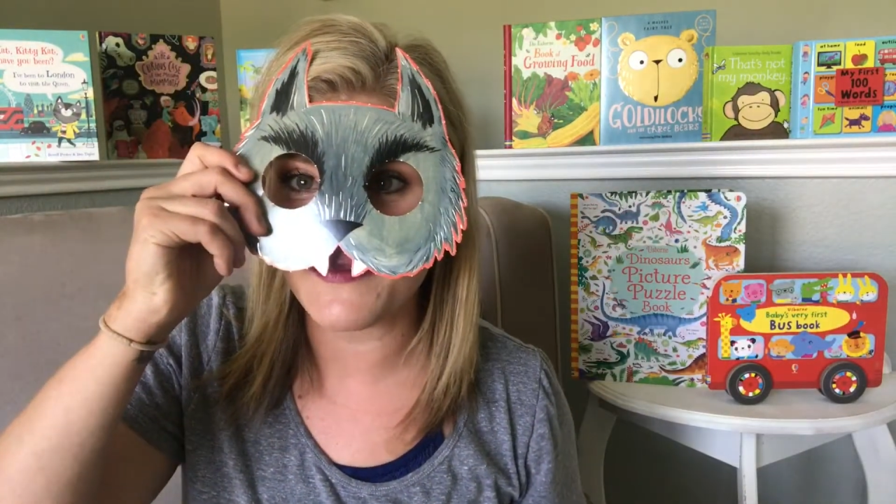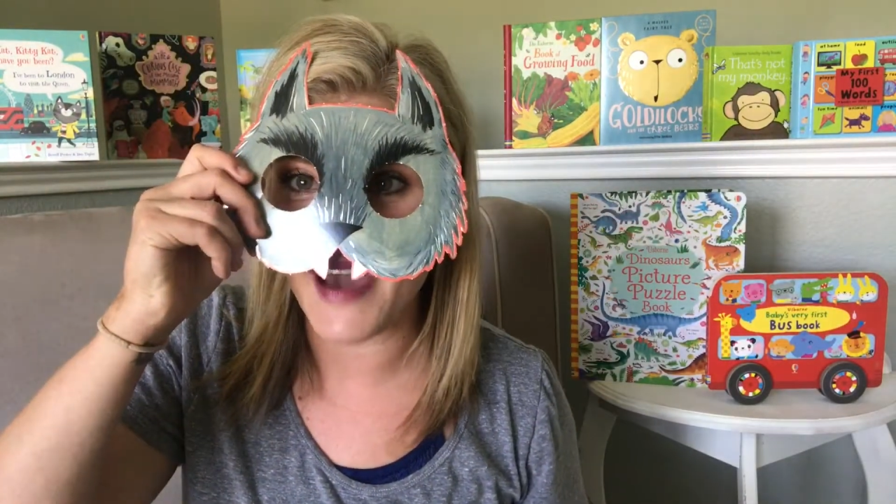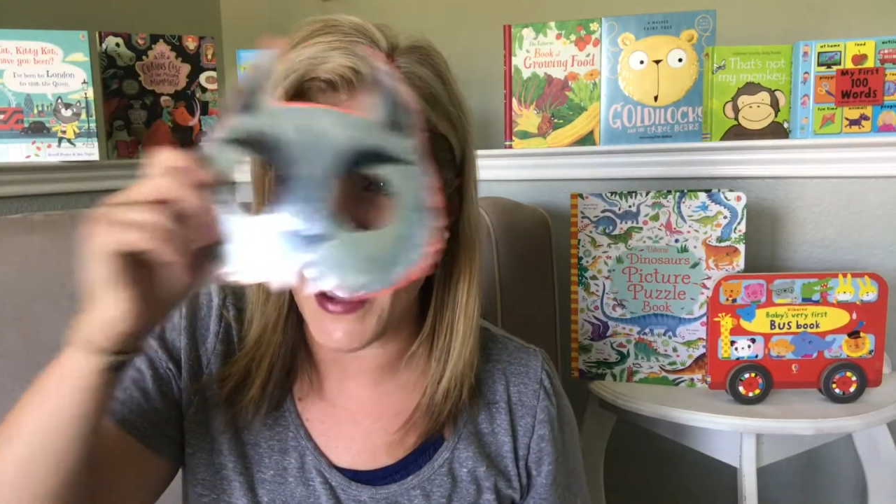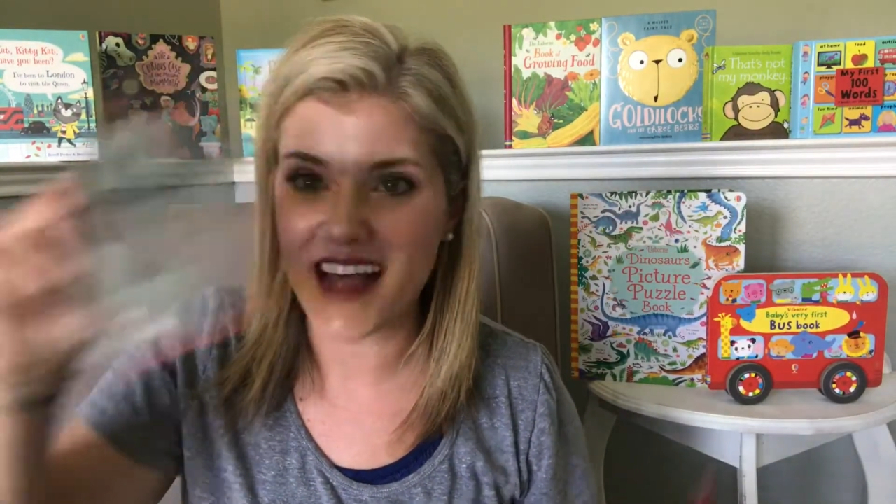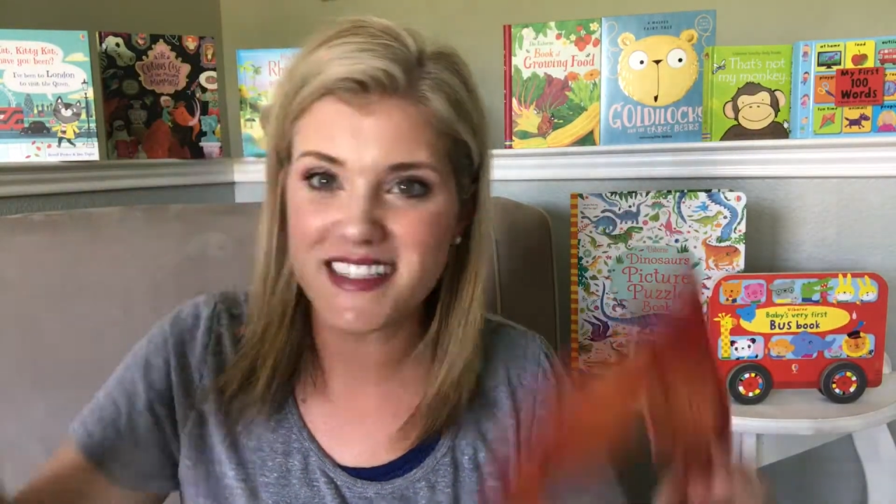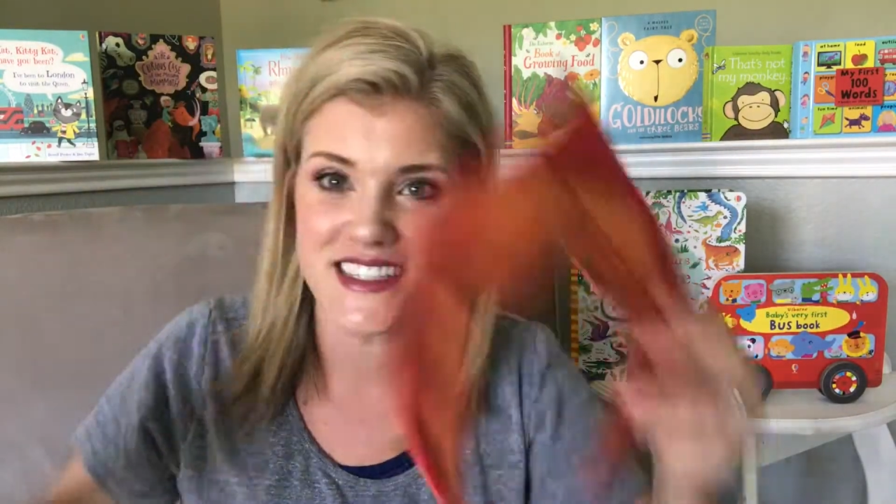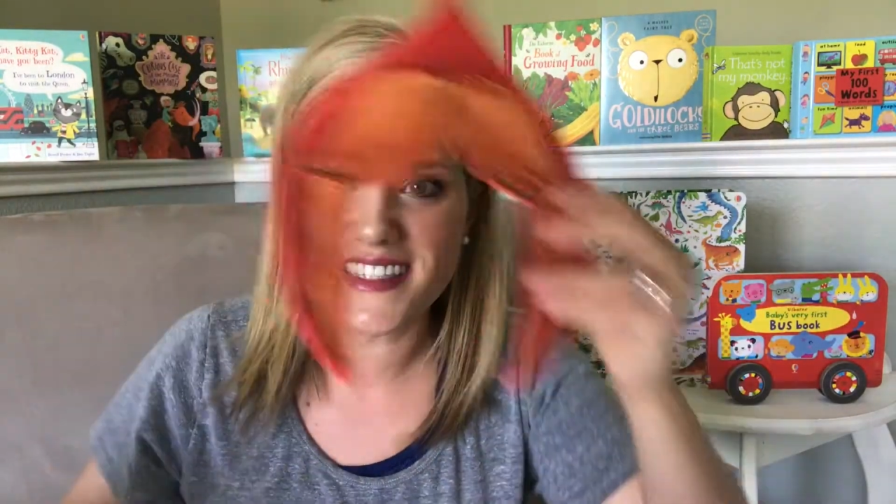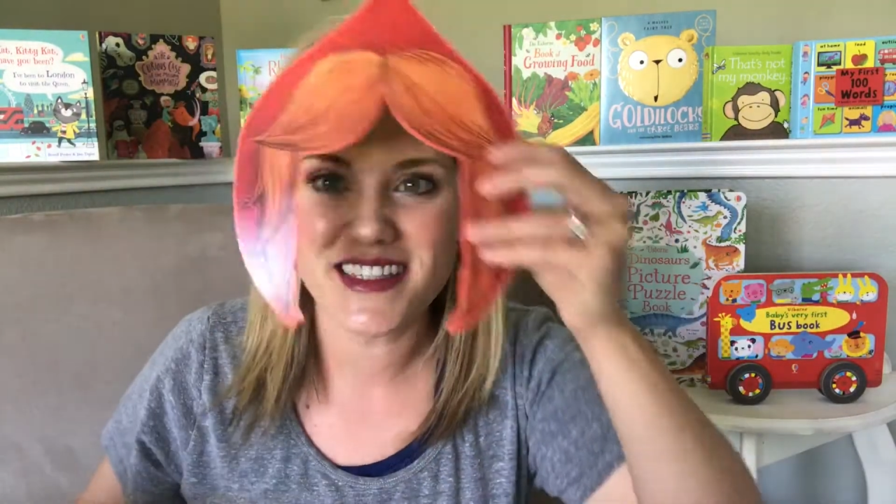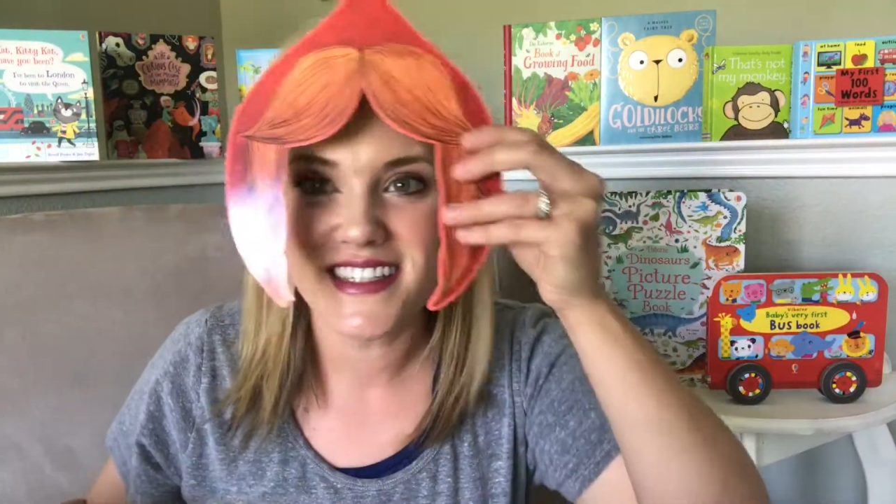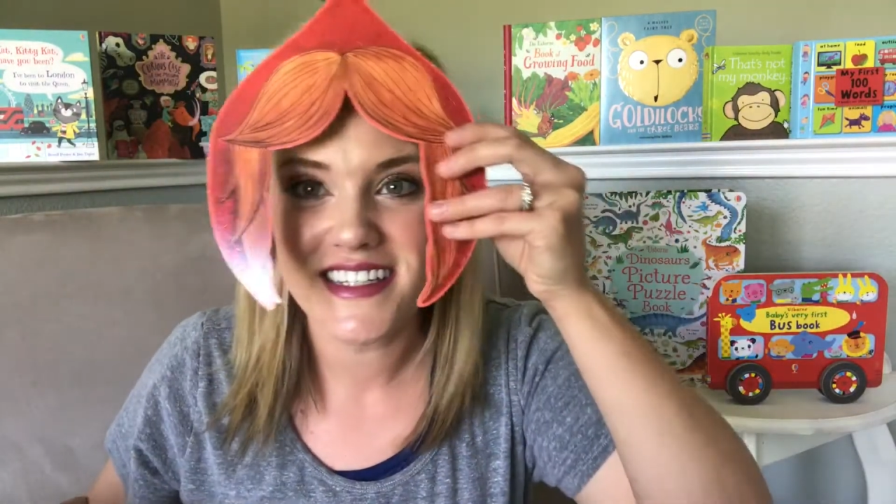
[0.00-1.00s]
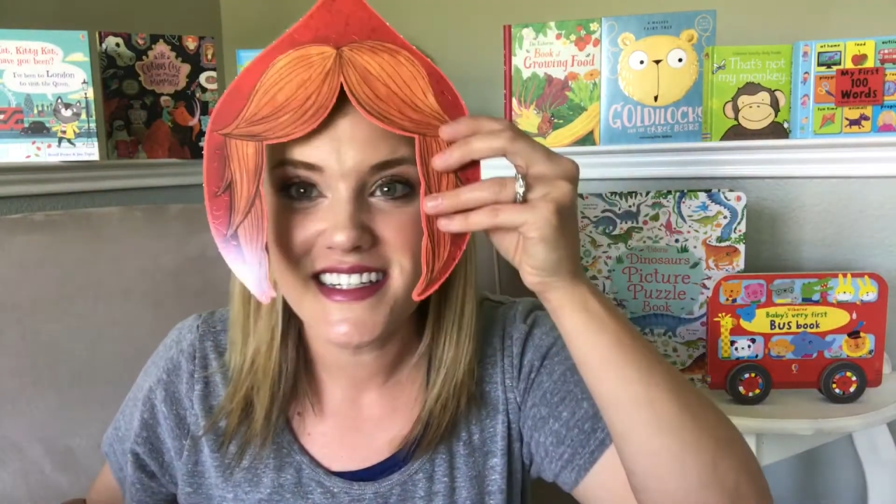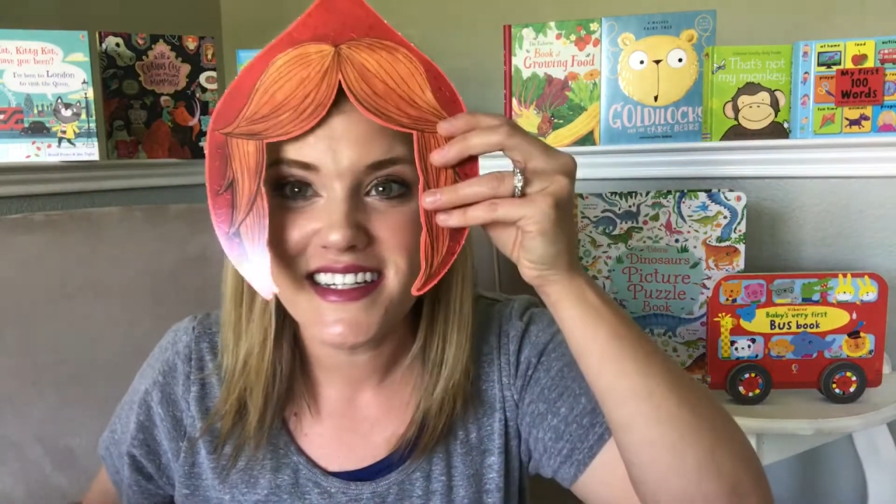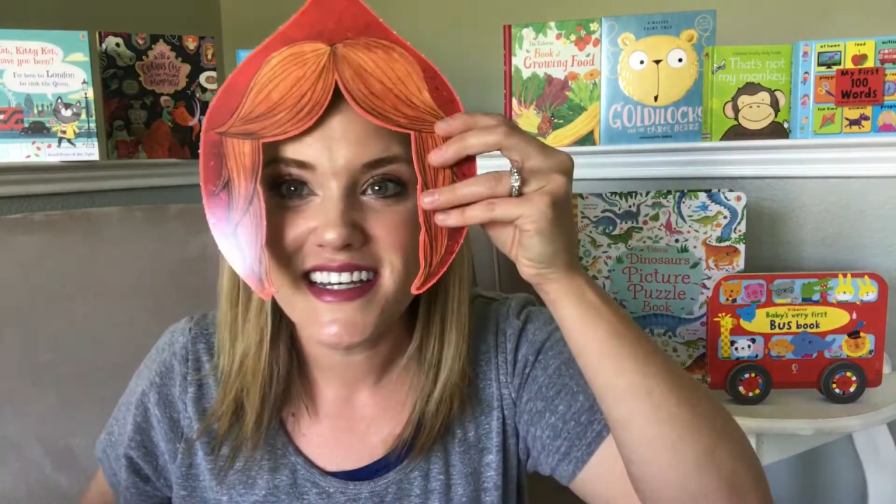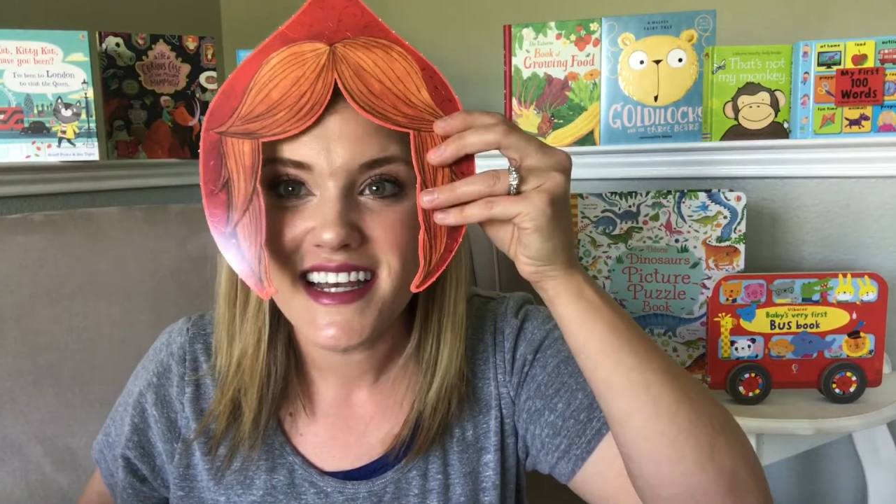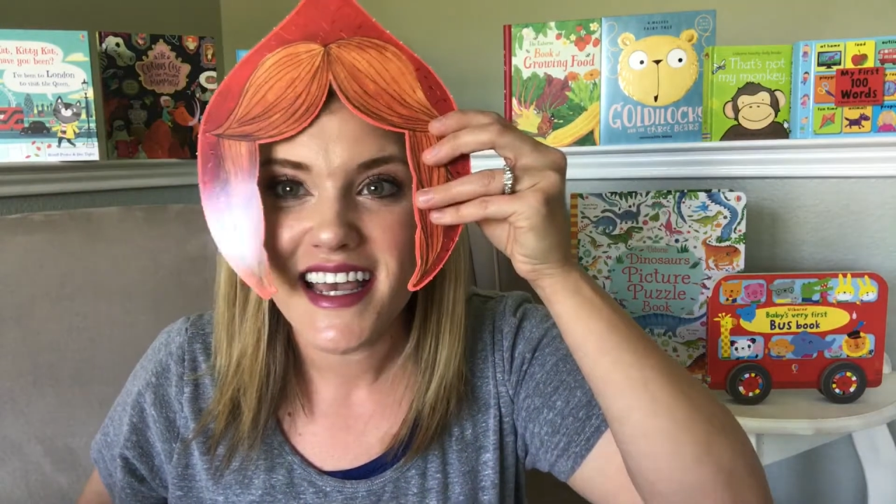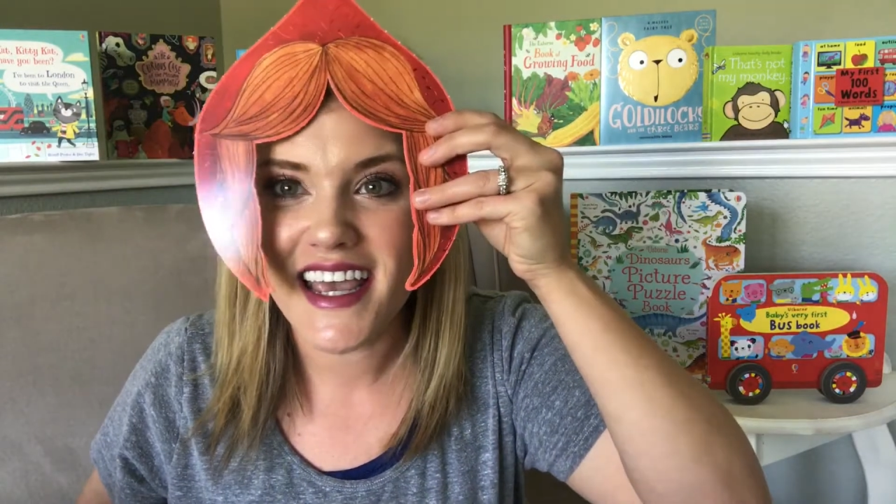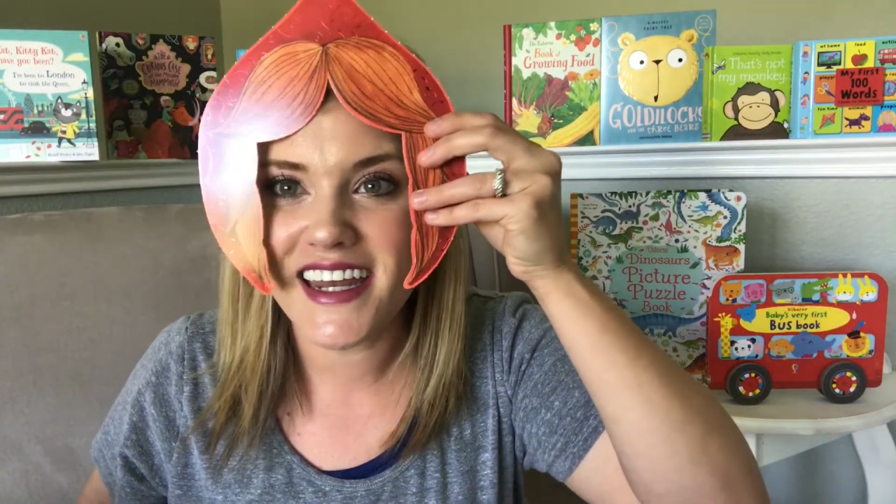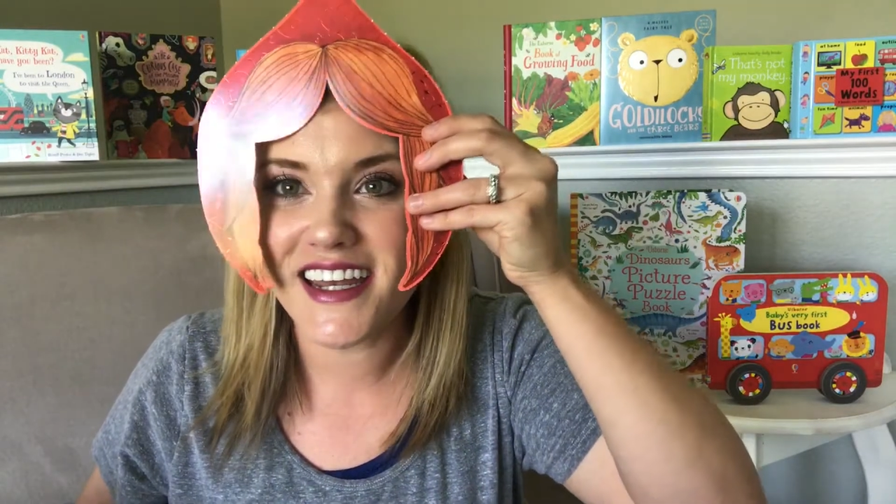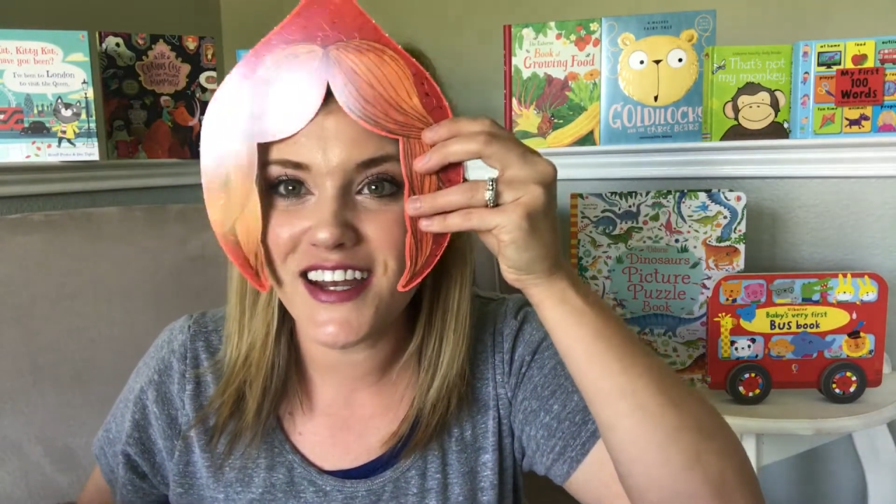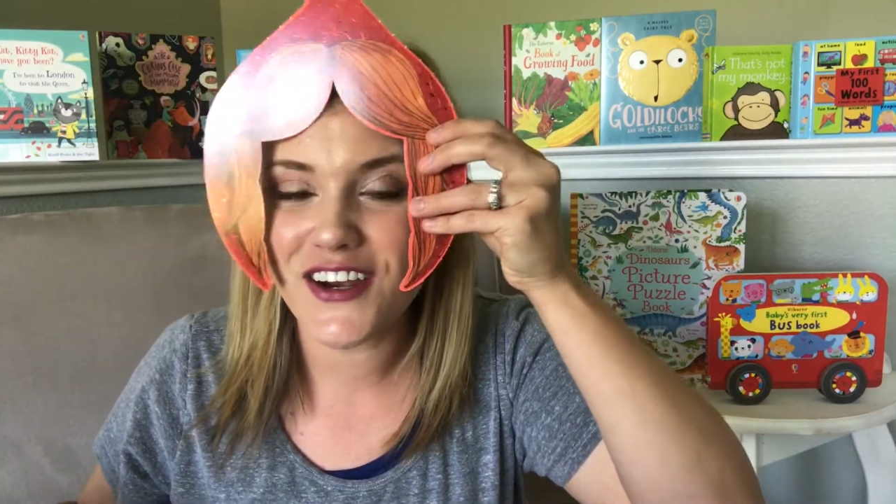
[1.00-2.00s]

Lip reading: masks, and it